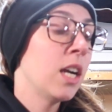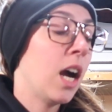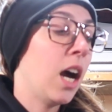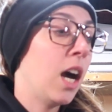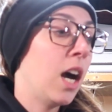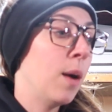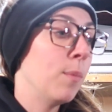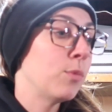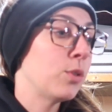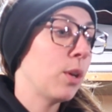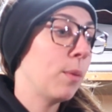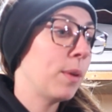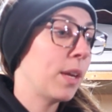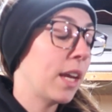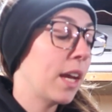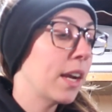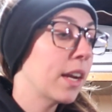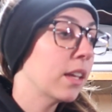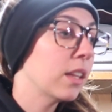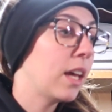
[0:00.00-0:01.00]
So I've
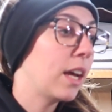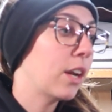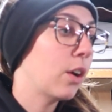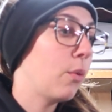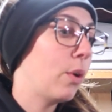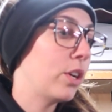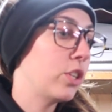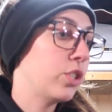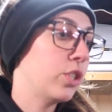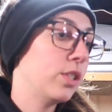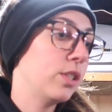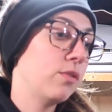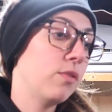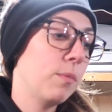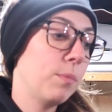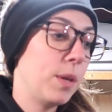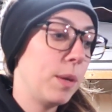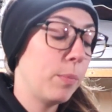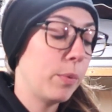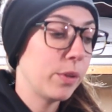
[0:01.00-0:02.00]
been getting a lot of questions
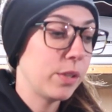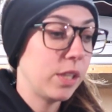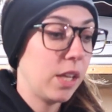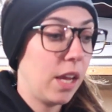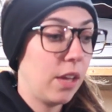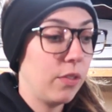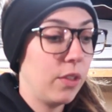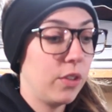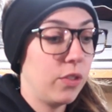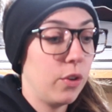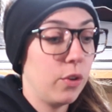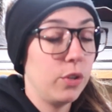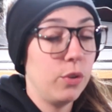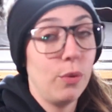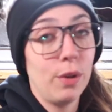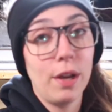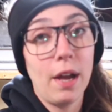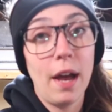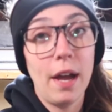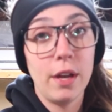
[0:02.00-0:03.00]
from people saying that they're
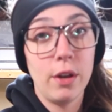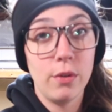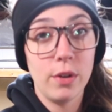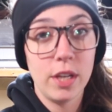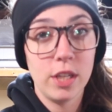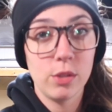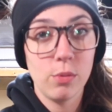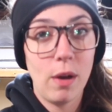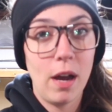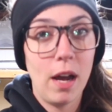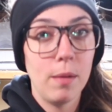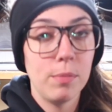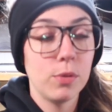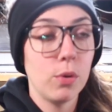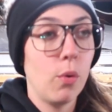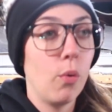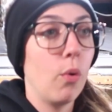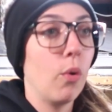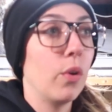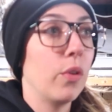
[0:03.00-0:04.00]
doing coyote swaps
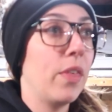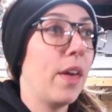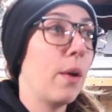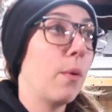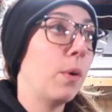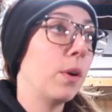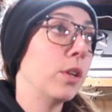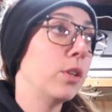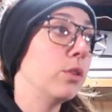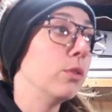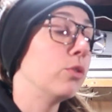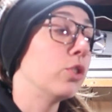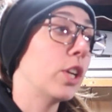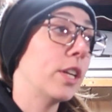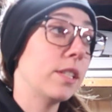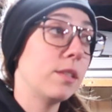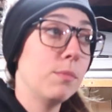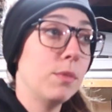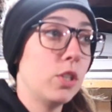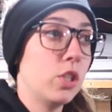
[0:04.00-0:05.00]
or they want to do
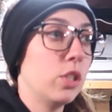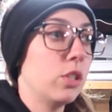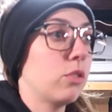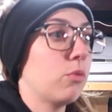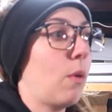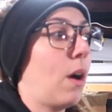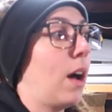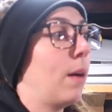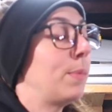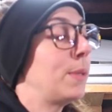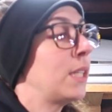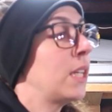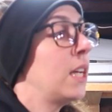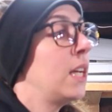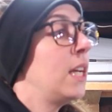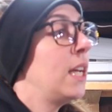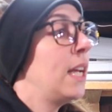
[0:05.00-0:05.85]
transmission swaps,